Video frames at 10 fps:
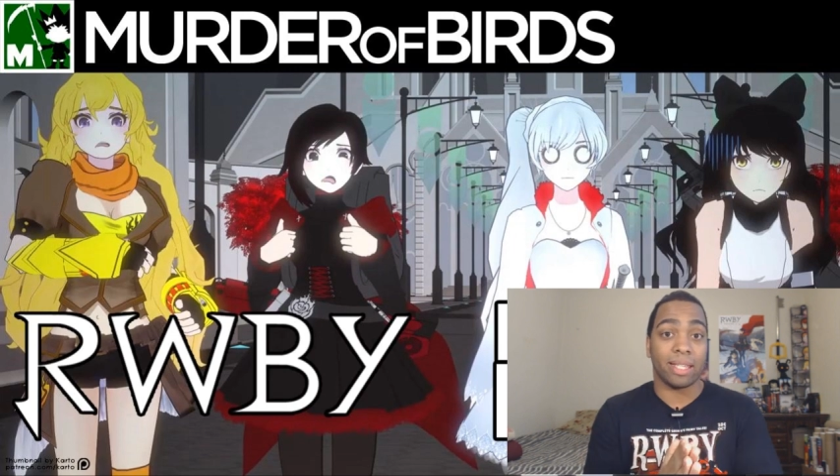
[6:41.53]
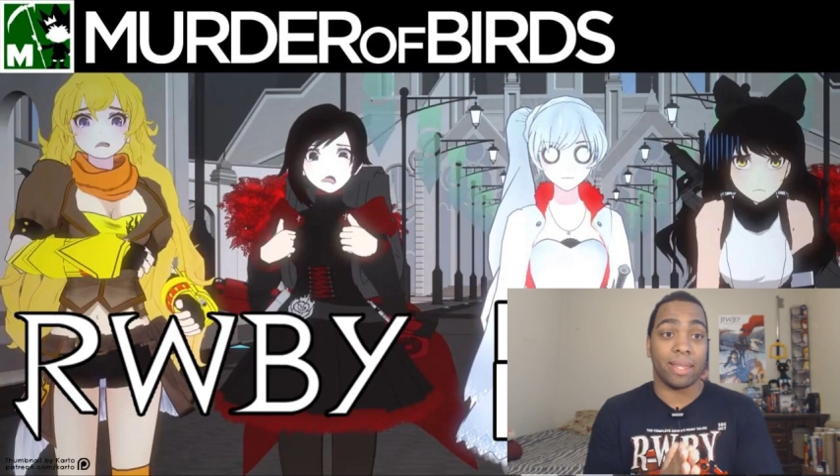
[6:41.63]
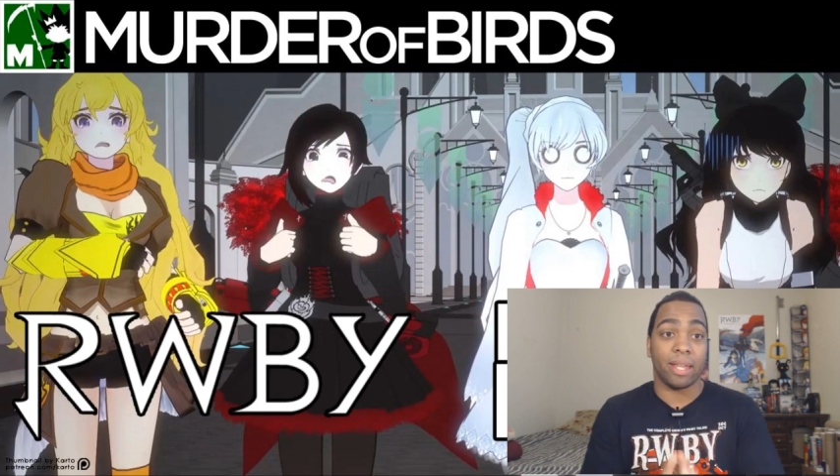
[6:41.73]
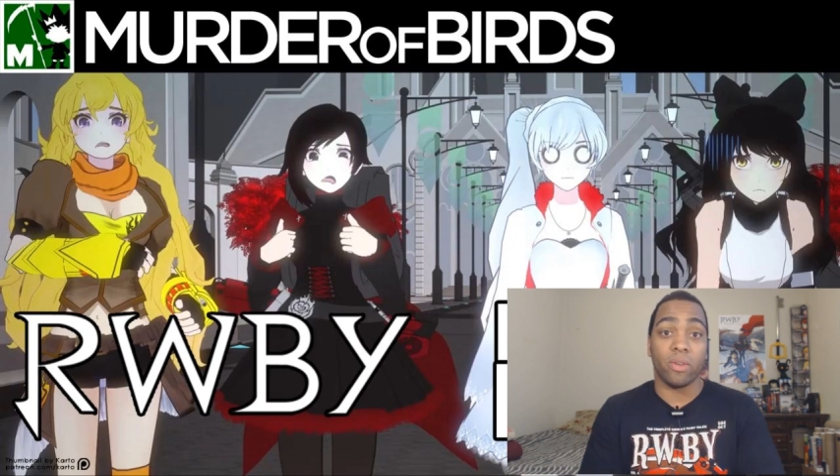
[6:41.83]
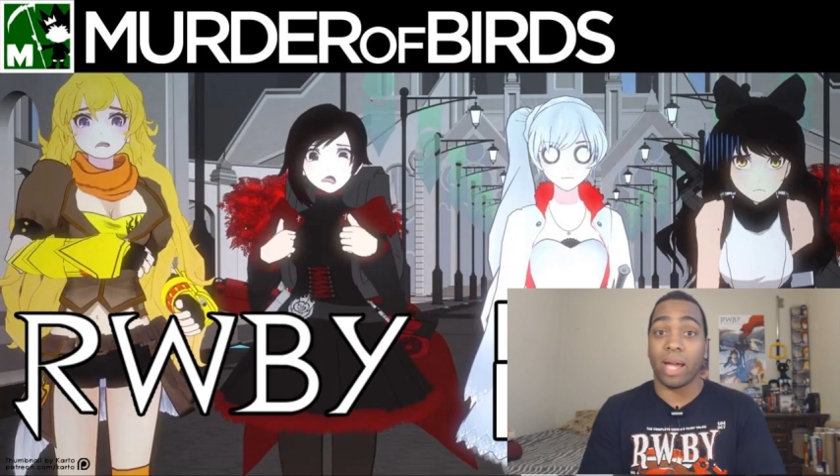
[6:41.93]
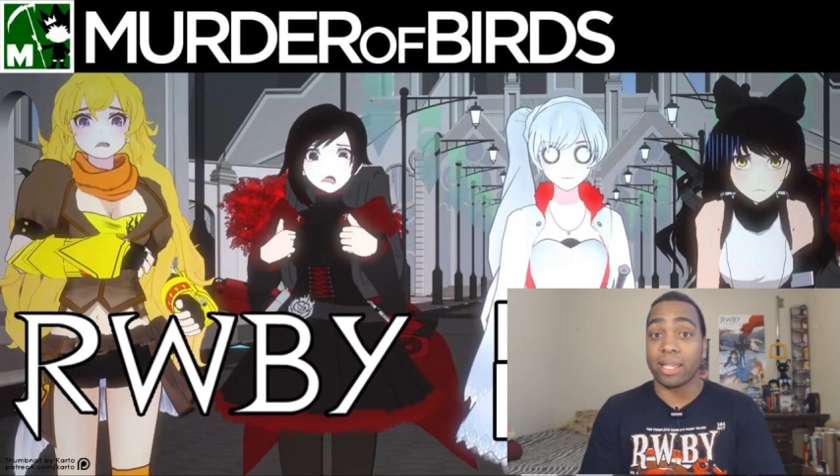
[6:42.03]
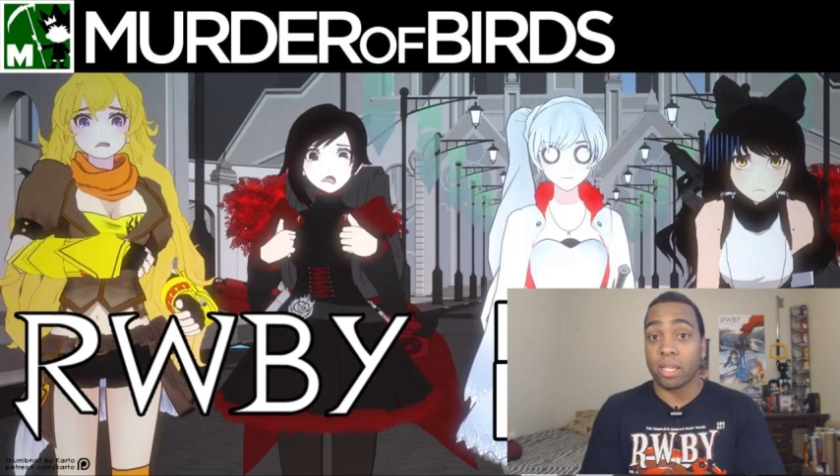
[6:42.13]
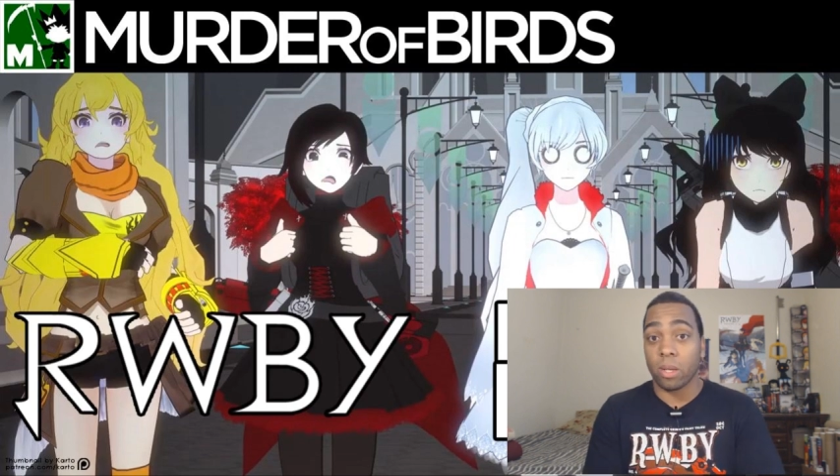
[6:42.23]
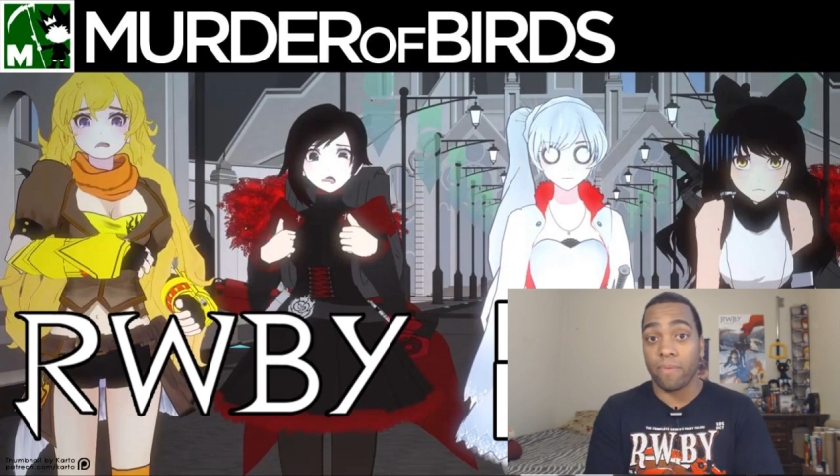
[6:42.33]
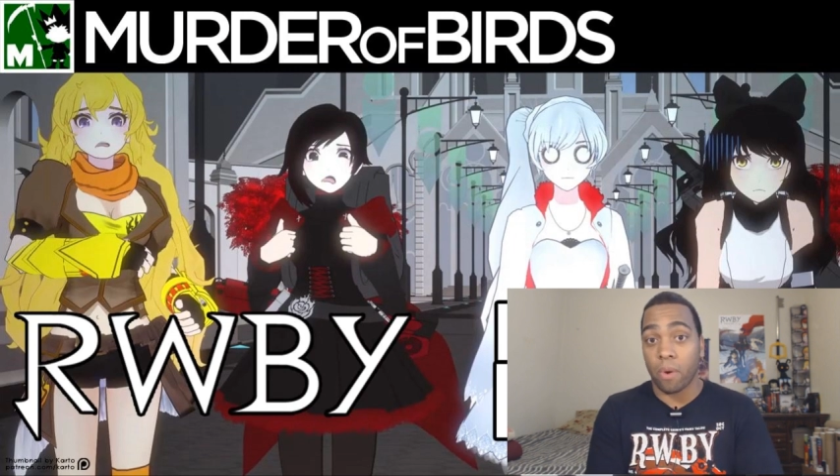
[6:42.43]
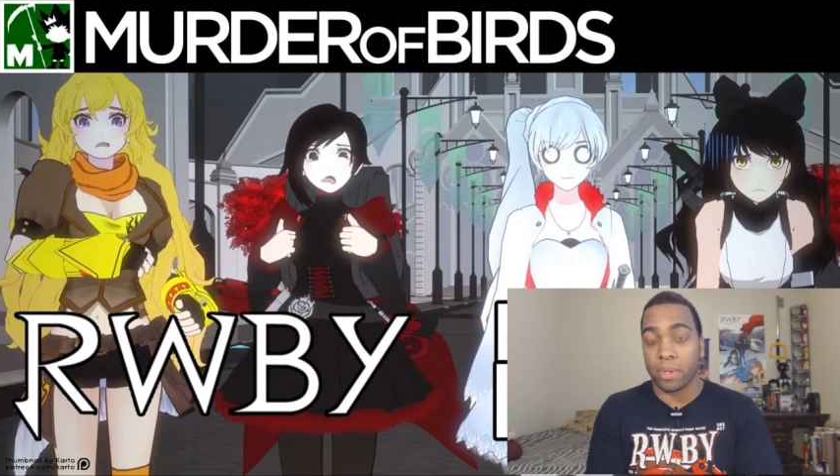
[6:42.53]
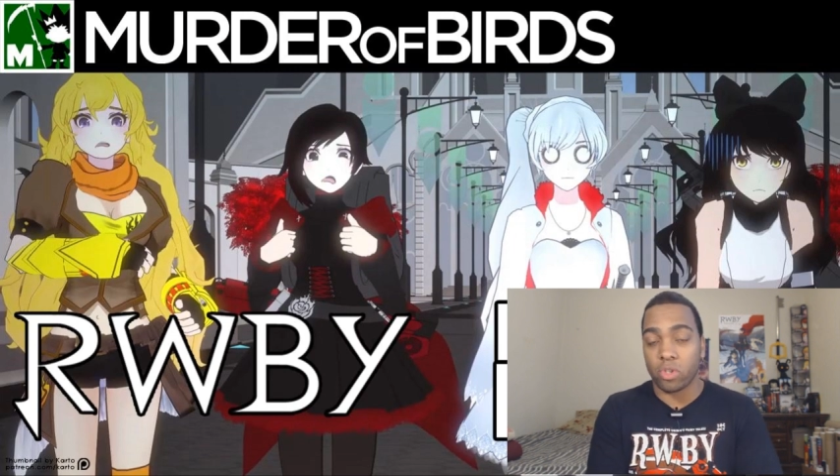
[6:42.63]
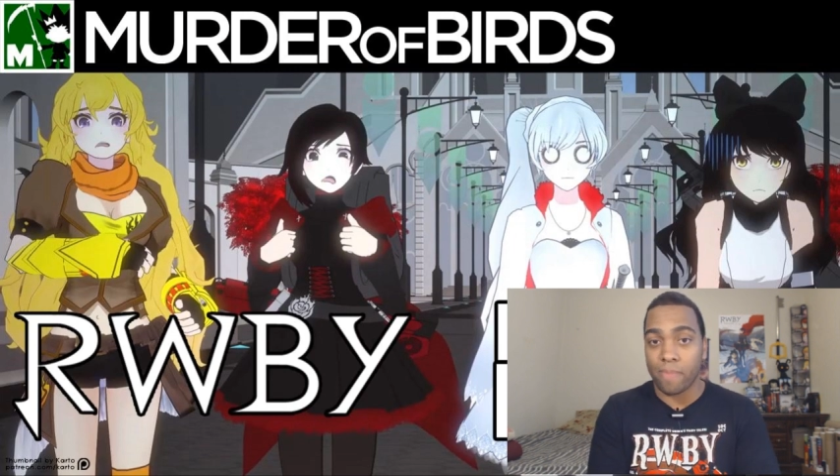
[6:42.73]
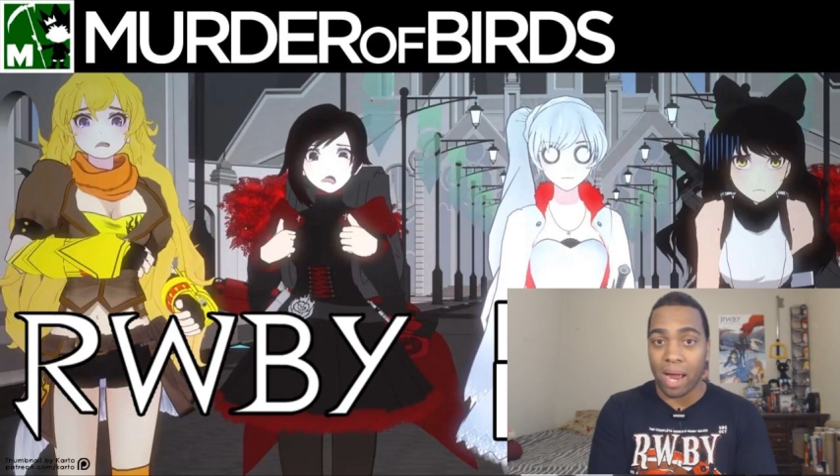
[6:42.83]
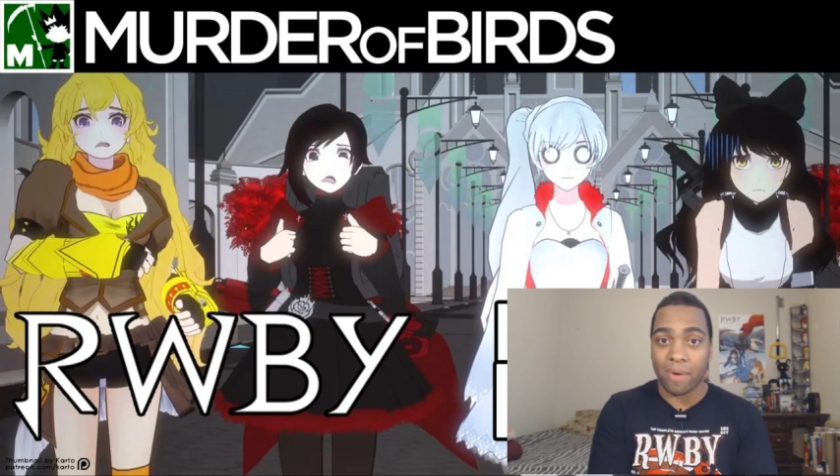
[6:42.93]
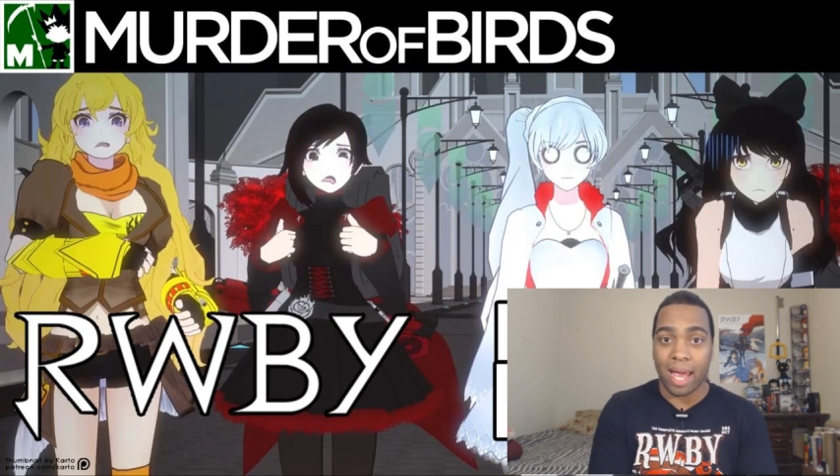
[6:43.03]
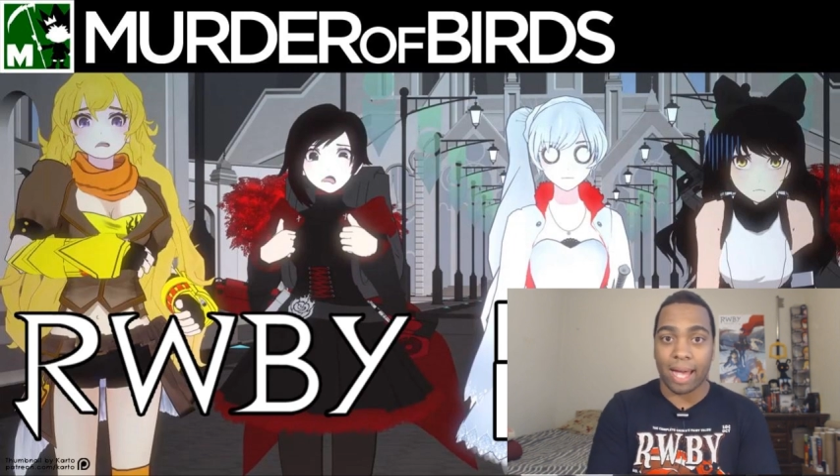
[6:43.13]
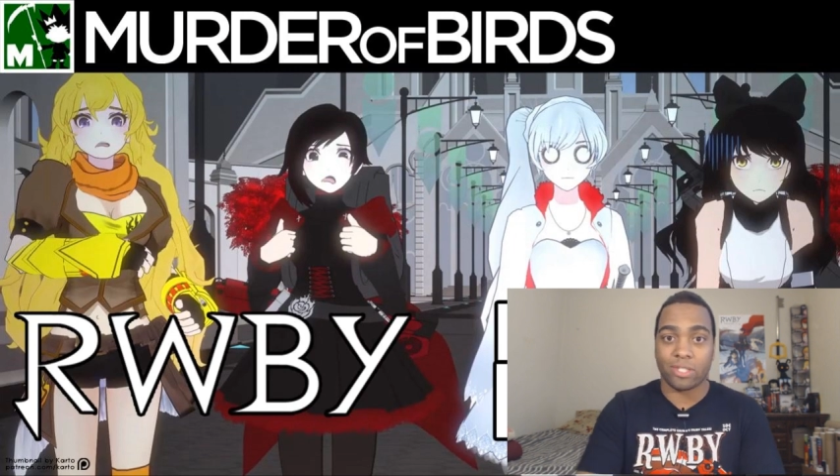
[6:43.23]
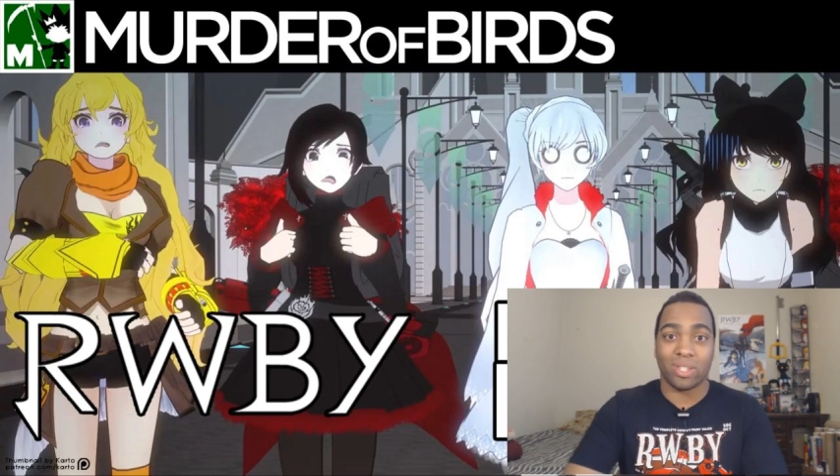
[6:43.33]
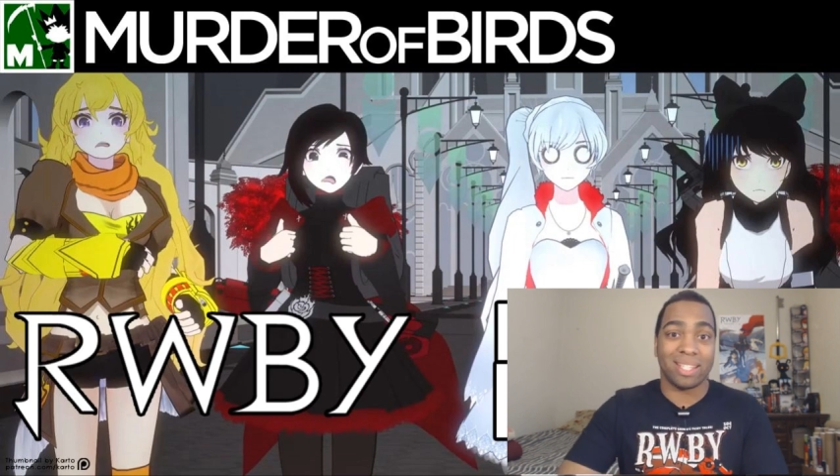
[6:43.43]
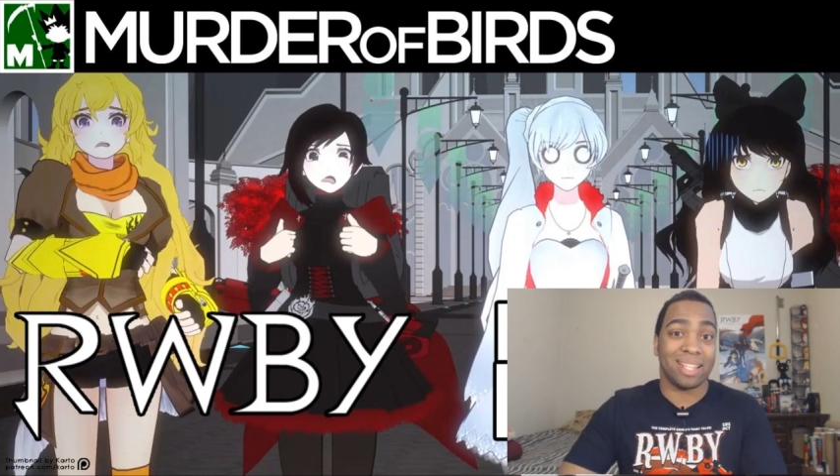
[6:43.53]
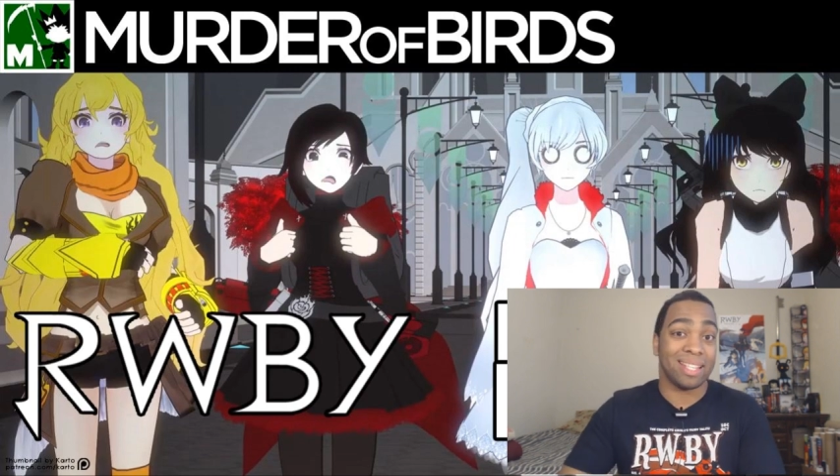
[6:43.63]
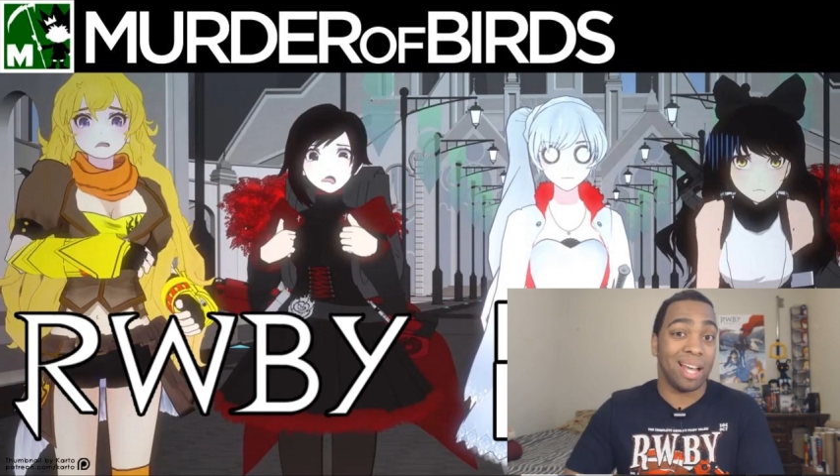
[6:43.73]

And then you guys can look forward to my reactions this